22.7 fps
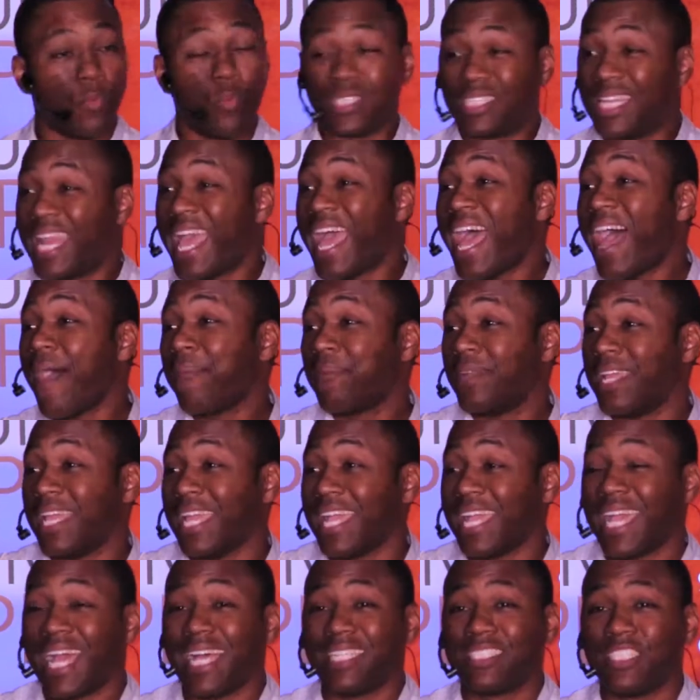it wasn't
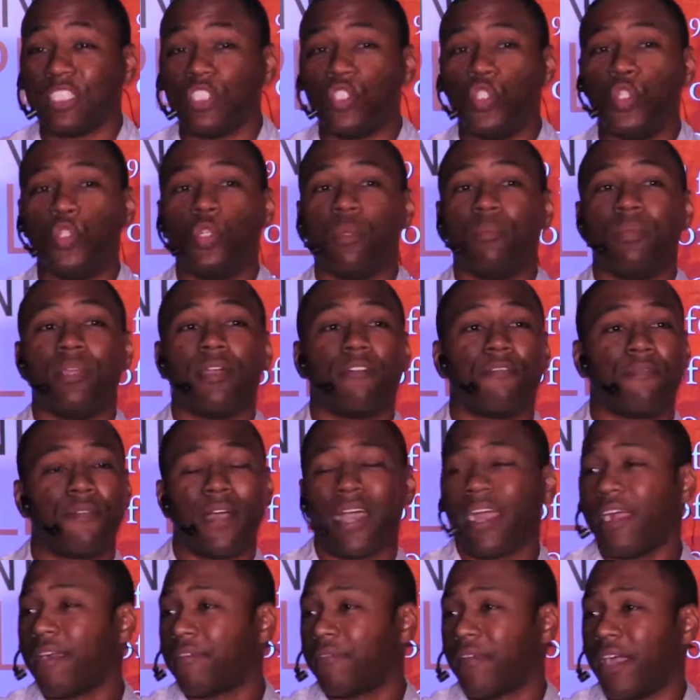happening. And God says, you to be a
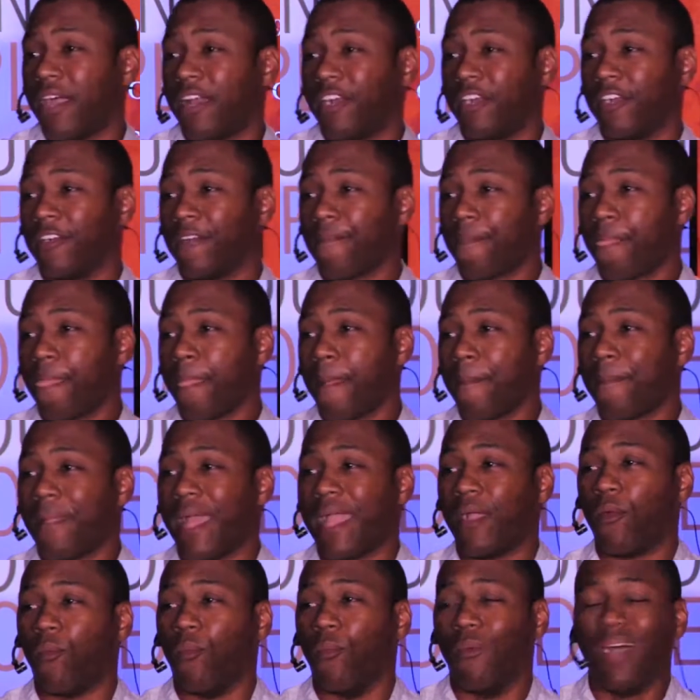firefighter. I'm
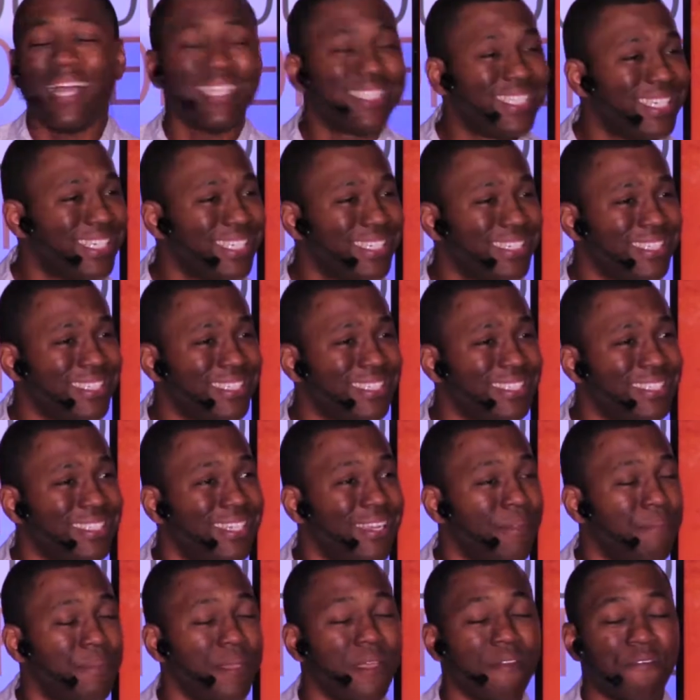like, what?
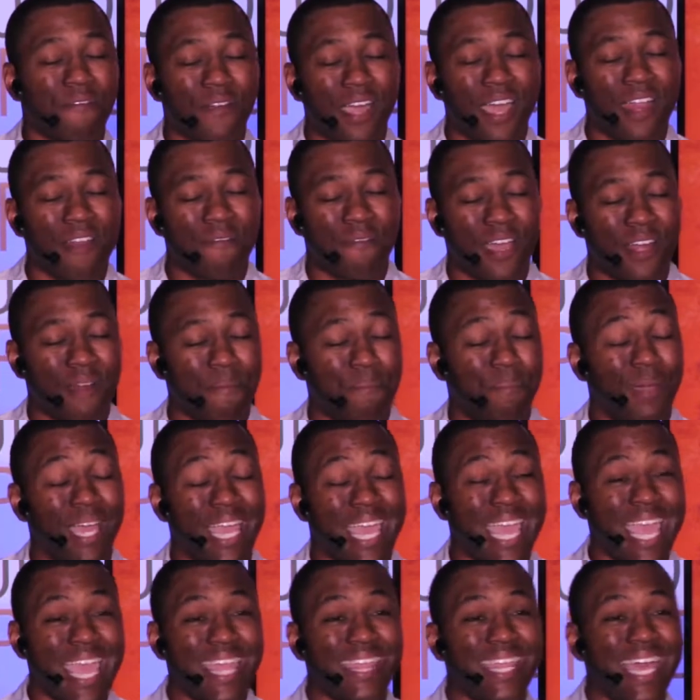Be a firefighter.
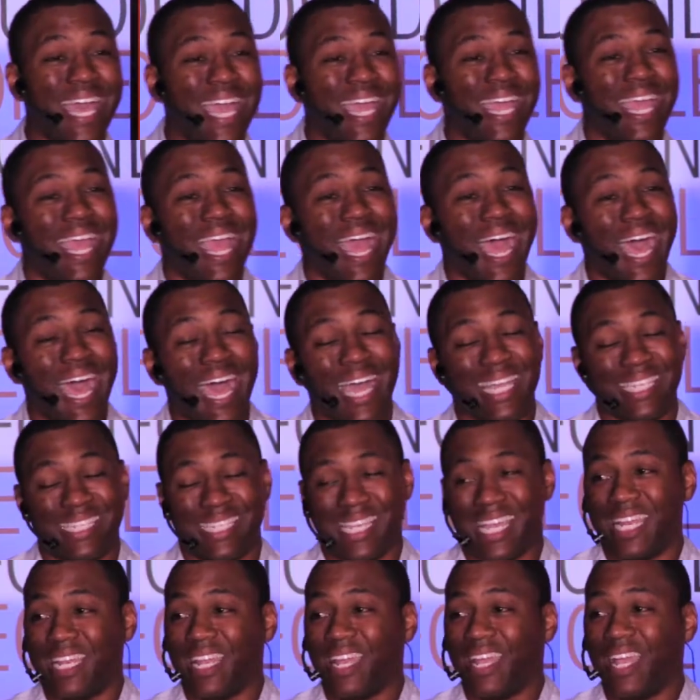But in that, I
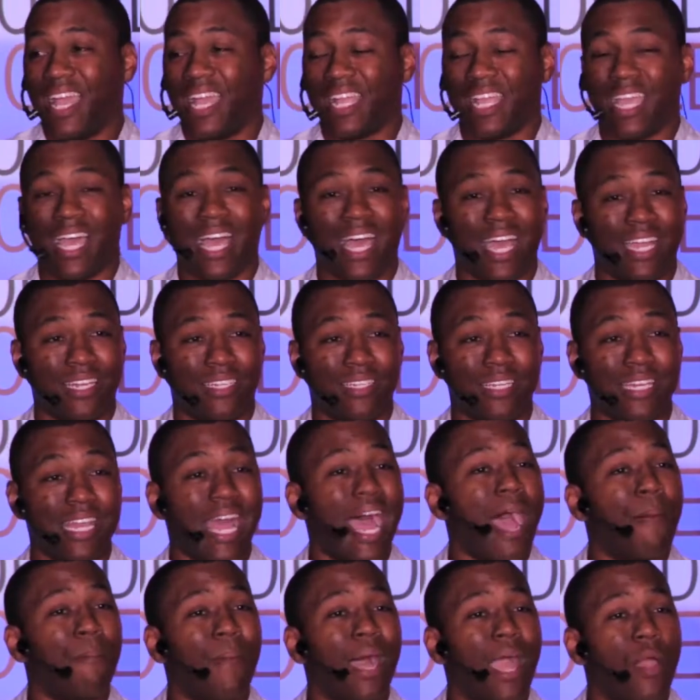said, God,
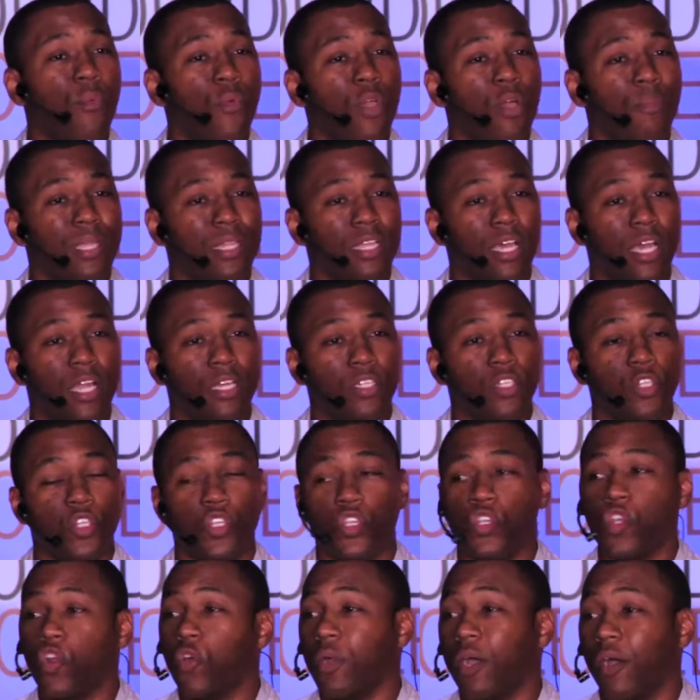not my will be done,
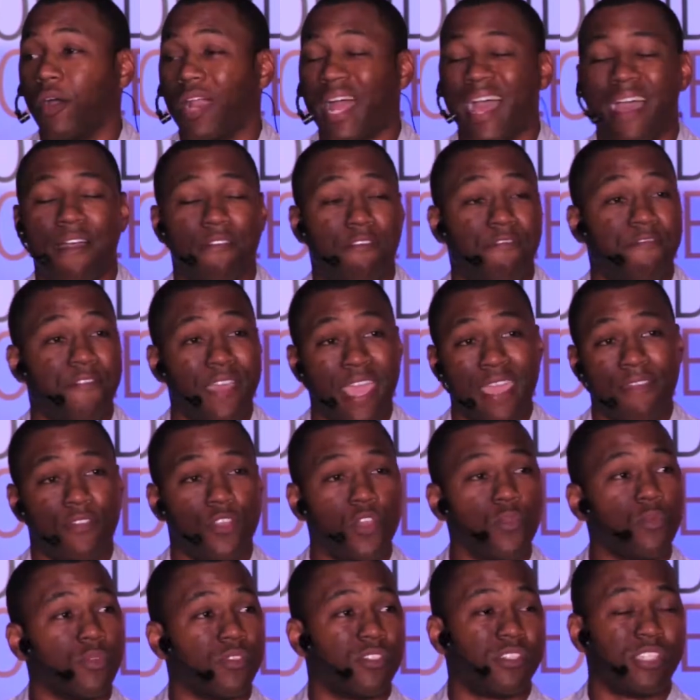your will. I have
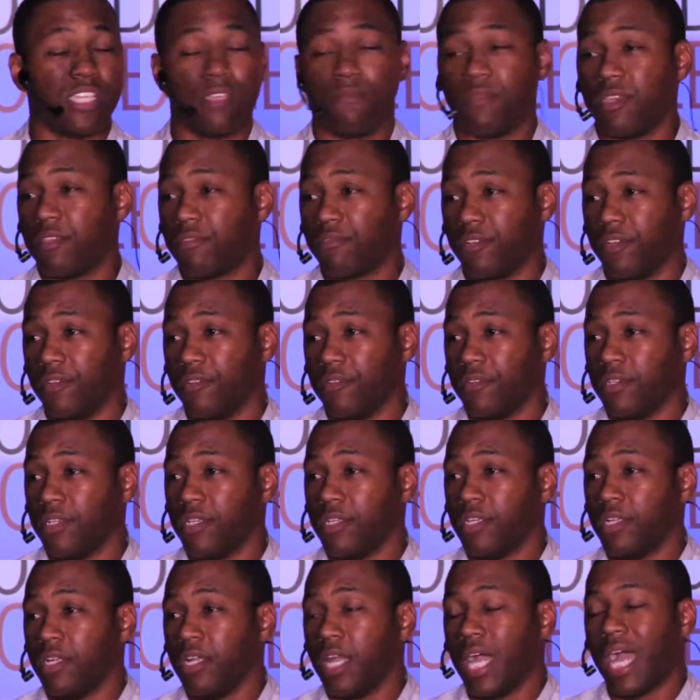faith you will see me through.
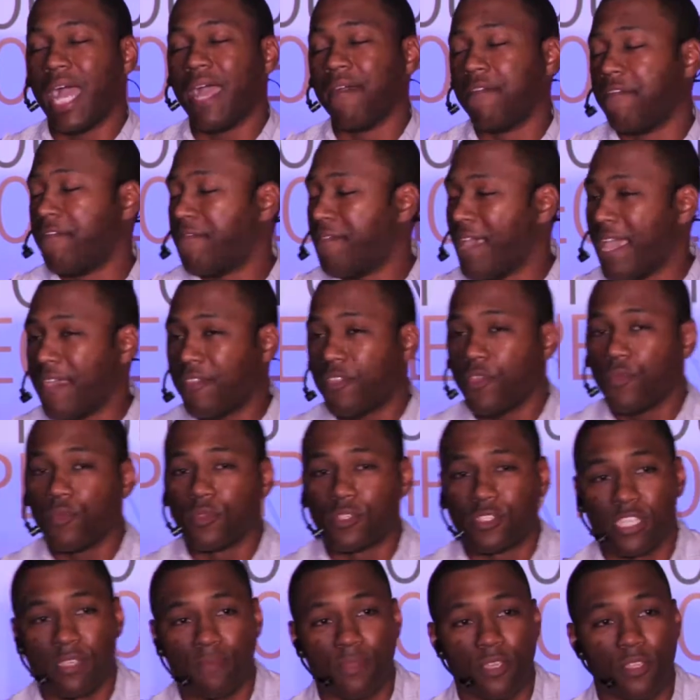I have faith
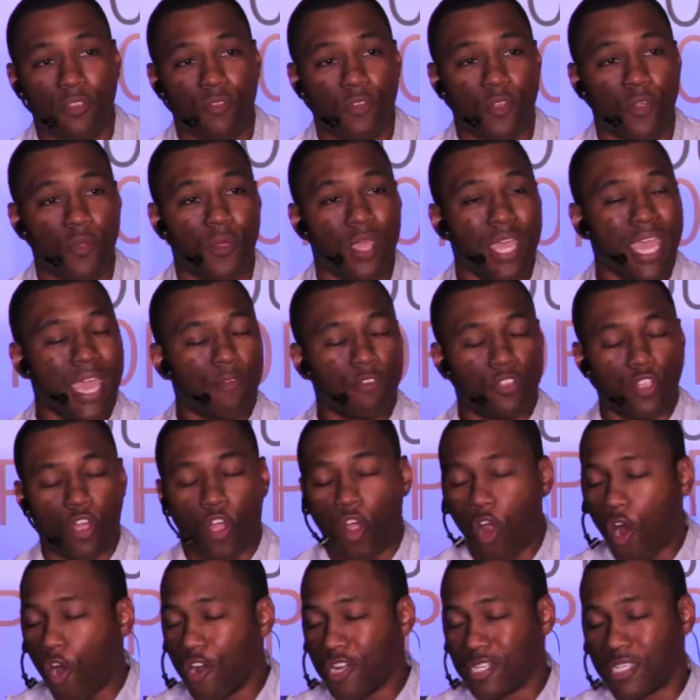you will see me through. And it was
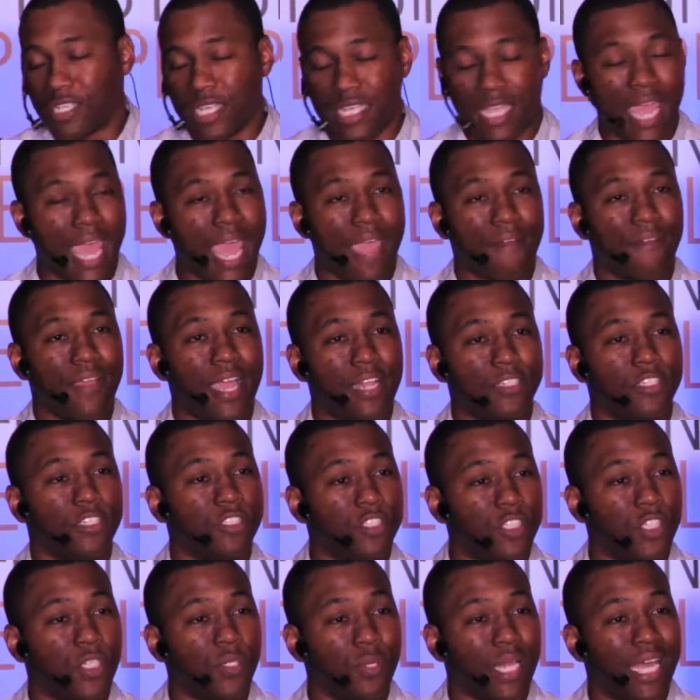the hardest thing I ever had
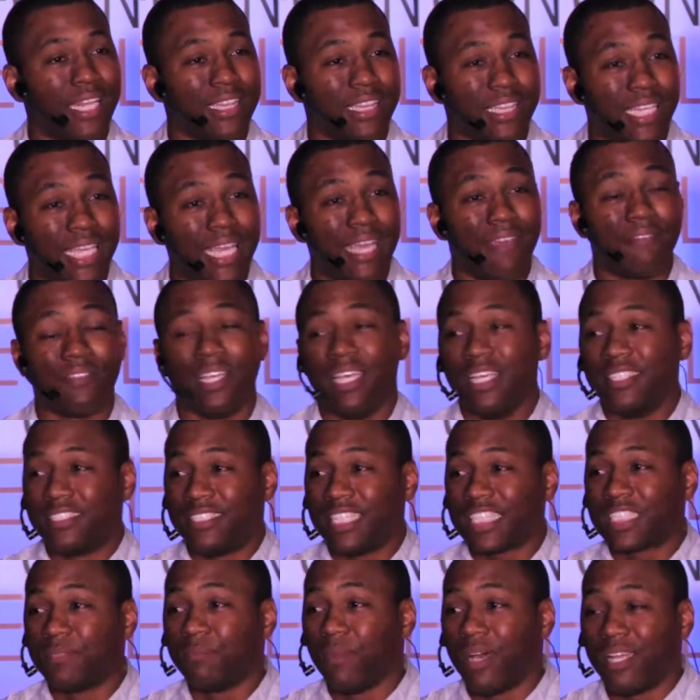to do. I lived
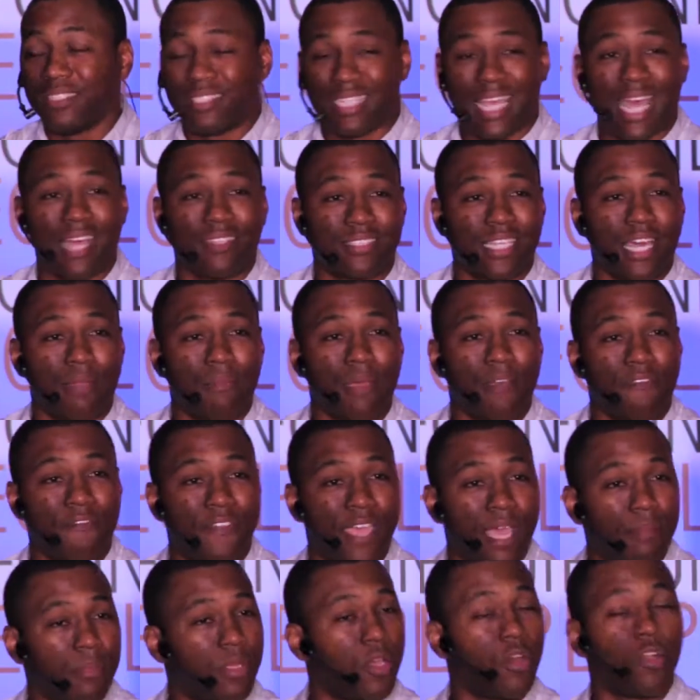6 months outside my
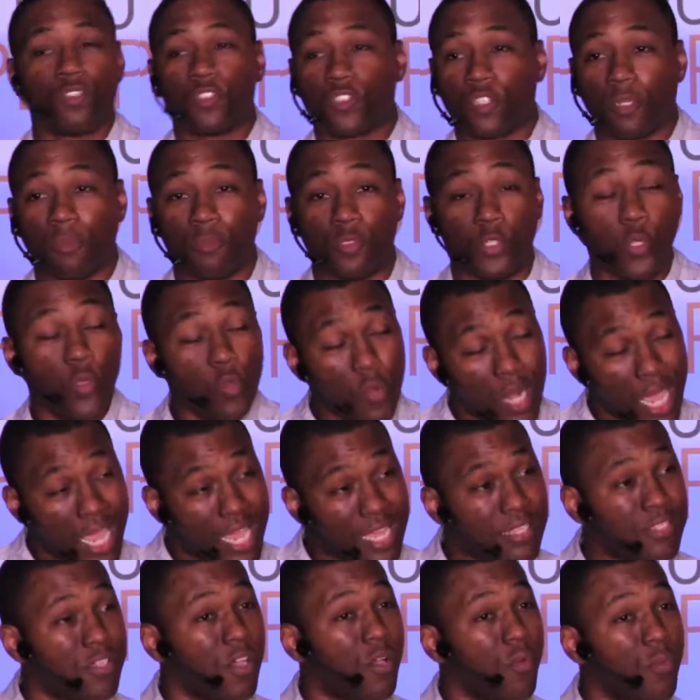family, only saw them 2
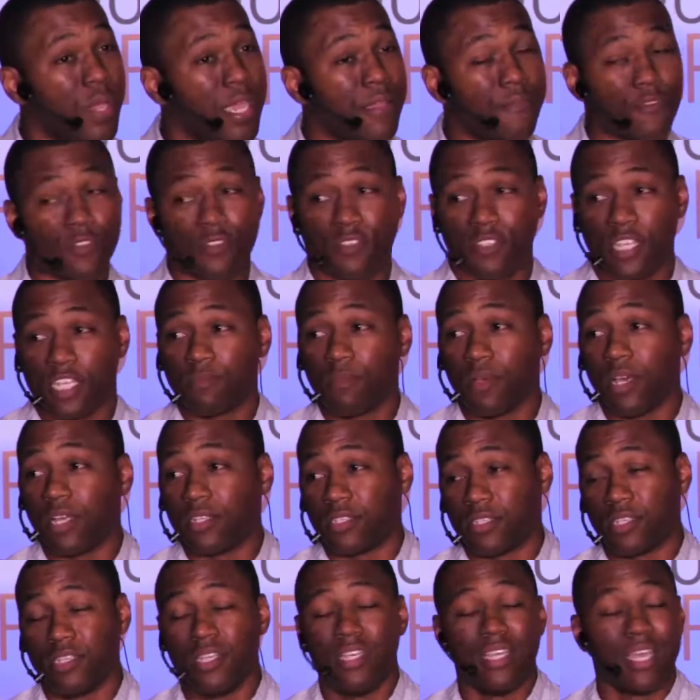days a week for 6
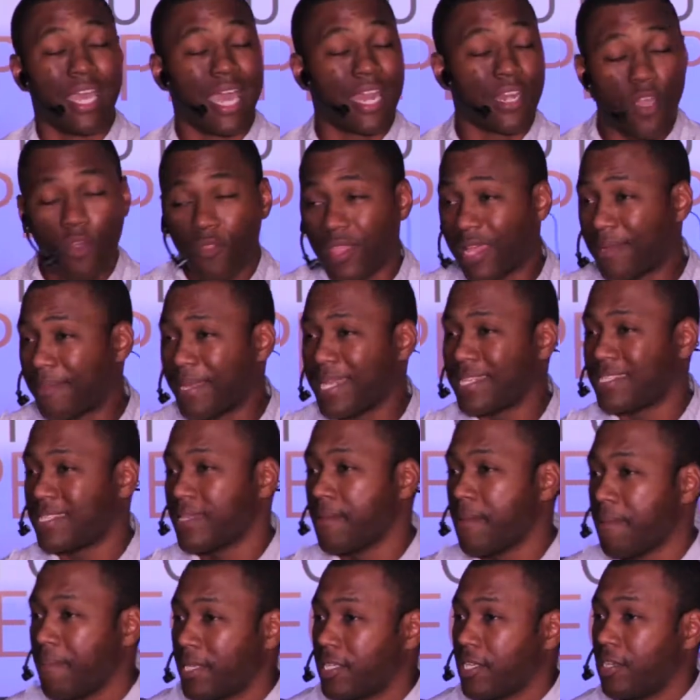months. I know that may
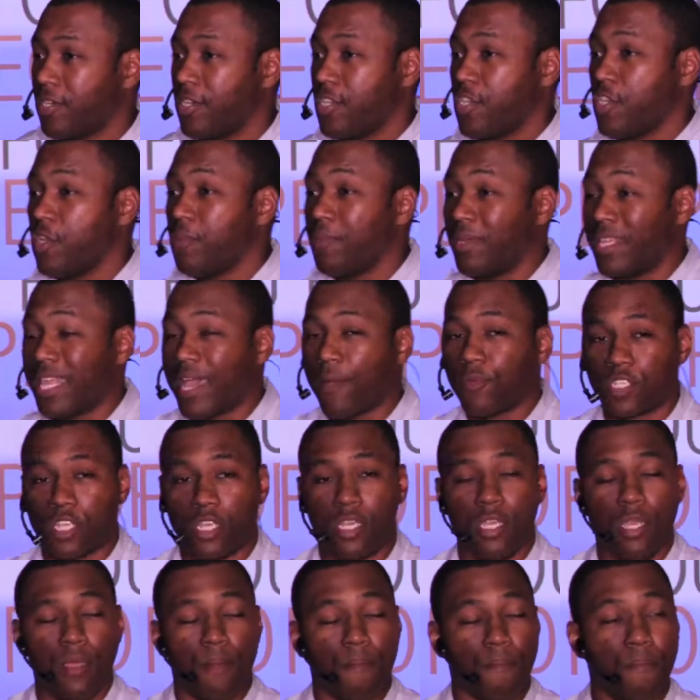seem a big deal to you, but that
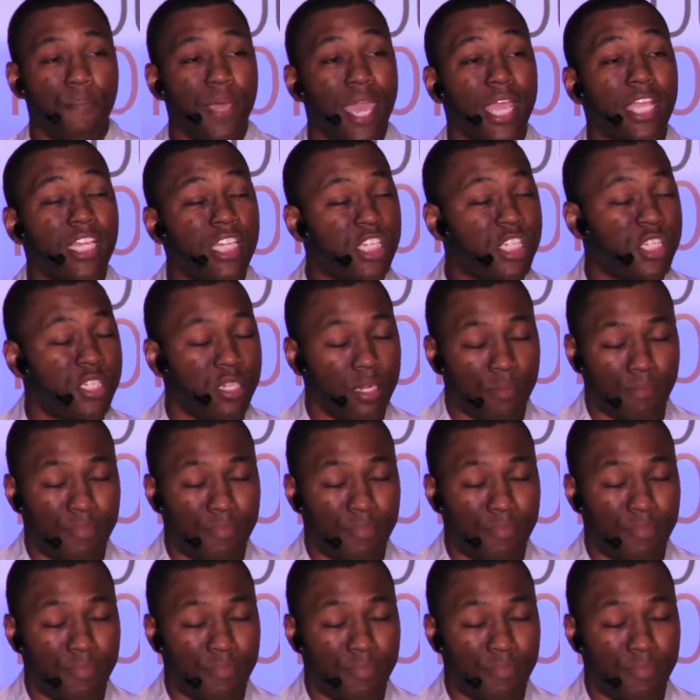was a big